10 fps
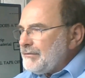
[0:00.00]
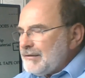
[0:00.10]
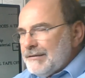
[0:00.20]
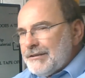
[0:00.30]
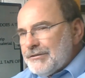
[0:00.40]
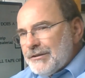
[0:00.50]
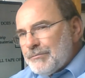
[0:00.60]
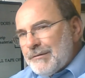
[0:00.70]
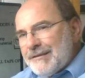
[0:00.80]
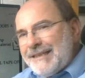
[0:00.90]
the electrons
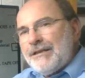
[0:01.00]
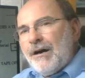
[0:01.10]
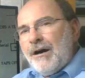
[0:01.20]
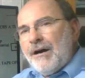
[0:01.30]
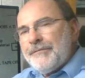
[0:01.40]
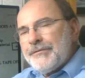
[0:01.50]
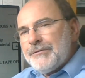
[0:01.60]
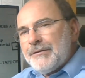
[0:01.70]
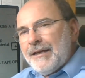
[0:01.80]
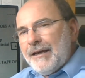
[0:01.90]
will leak off
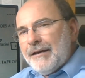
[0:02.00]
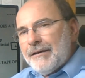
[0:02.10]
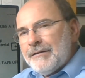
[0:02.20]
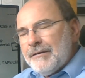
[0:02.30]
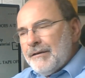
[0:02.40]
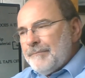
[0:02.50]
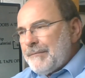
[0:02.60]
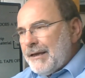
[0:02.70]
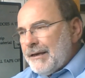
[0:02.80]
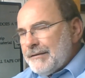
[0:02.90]
through the air
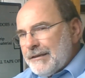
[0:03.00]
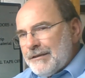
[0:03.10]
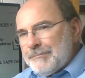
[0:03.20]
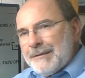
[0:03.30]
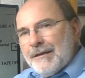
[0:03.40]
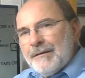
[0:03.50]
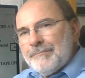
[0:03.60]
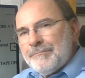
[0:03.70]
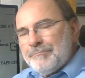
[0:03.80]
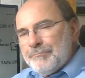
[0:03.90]
and it'll
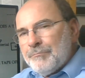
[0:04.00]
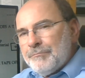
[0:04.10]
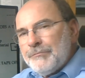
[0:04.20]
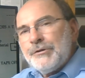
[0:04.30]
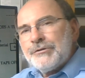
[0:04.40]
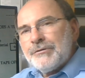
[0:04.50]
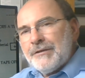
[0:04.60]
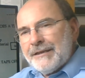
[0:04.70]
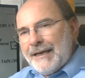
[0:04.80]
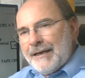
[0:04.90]
become neutral
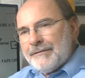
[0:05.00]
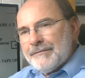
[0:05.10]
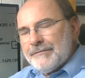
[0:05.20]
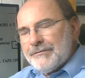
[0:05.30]
again.